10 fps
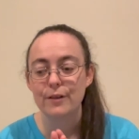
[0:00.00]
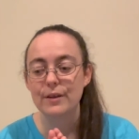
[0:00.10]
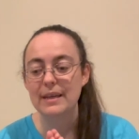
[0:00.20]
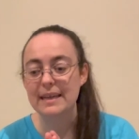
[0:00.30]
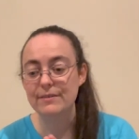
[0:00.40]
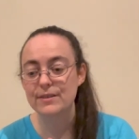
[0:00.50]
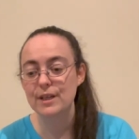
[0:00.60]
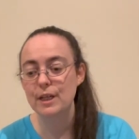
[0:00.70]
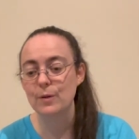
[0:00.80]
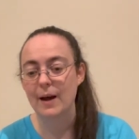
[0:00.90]
The gifts
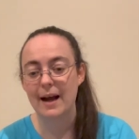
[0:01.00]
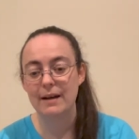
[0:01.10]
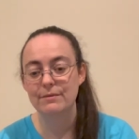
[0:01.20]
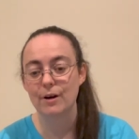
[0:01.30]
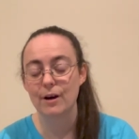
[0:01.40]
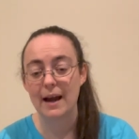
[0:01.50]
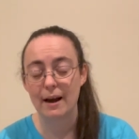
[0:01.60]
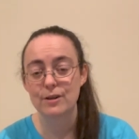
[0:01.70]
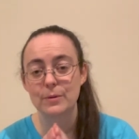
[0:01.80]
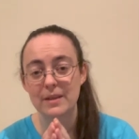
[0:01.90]
that you have are
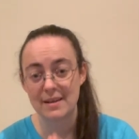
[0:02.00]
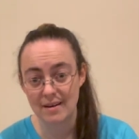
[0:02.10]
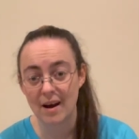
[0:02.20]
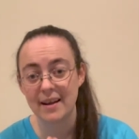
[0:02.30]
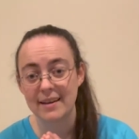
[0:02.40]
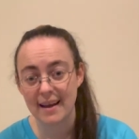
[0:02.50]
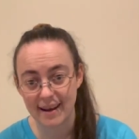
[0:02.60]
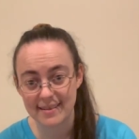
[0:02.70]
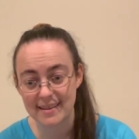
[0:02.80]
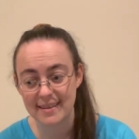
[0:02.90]
actually not an
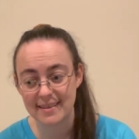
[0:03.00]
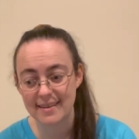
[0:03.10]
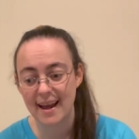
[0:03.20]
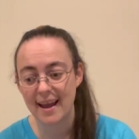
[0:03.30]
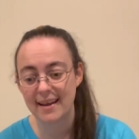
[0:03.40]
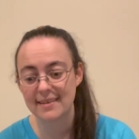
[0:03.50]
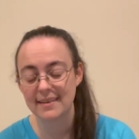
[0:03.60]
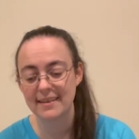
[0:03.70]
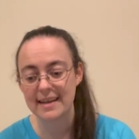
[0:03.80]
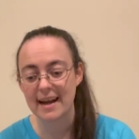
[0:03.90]
accident. And
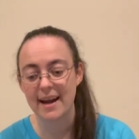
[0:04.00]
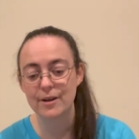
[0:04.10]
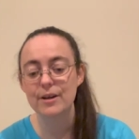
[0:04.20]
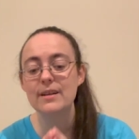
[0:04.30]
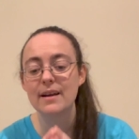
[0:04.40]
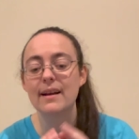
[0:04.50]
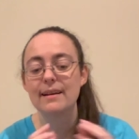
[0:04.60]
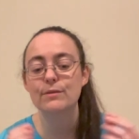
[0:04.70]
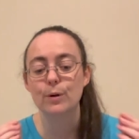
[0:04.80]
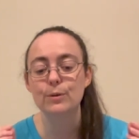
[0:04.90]
like, I could not
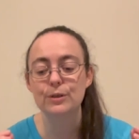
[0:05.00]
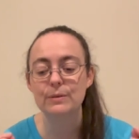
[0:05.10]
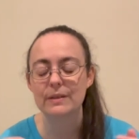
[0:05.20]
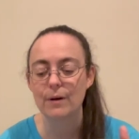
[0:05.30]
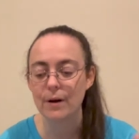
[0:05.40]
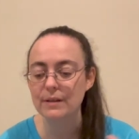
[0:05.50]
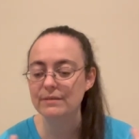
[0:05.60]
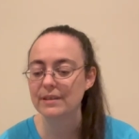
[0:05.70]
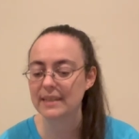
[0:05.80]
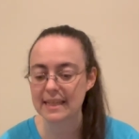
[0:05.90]
have told you that all of
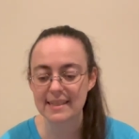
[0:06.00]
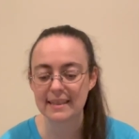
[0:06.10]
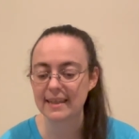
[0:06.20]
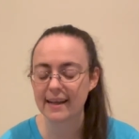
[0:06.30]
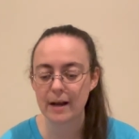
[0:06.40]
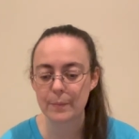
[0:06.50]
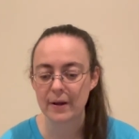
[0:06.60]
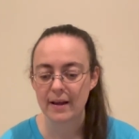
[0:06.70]
the things leading up